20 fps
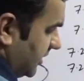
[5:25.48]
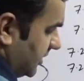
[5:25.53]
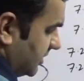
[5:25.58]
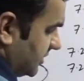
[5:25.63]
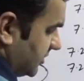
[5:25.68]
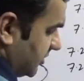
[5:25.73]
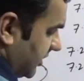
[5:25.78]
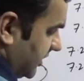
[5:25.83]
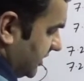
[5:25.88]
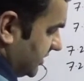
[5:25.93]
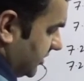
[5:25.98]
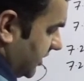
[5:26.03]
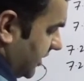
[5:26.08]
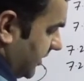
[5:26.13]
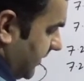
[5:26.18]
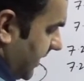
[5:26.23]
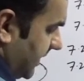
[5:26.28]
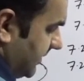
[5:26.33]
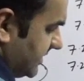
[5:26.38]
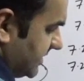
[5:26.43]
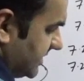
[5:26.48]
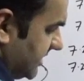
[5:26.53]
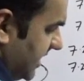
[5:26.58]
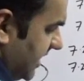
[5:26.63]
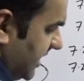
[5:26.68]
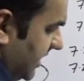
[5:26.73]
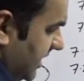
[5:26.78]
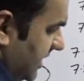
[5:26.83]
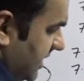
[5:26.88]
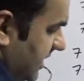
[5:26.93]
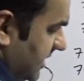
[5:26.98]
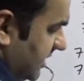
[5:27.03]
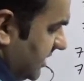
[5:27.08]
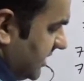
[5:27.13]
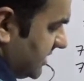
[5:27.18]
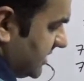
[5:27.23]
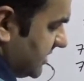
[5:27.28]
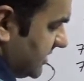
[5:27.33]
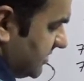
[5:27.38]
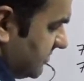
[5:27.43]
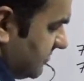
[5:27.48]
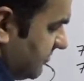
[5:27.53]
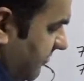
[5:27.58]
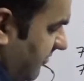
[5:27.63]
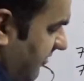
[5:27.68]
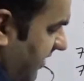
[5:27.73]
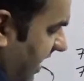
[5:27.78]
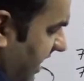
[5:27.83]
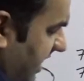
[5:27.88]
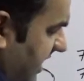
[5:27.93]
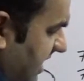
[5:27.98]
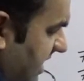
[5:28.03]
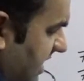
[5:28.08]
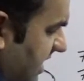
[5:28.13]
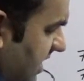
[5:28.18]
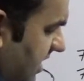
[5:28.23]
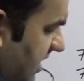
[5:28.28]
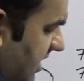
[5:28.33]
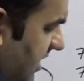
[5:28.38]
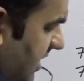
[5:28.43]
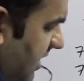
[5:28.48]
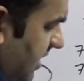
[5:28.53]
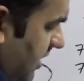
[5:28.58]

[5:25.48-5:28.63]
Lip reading: Sorry, my mistake. This is Y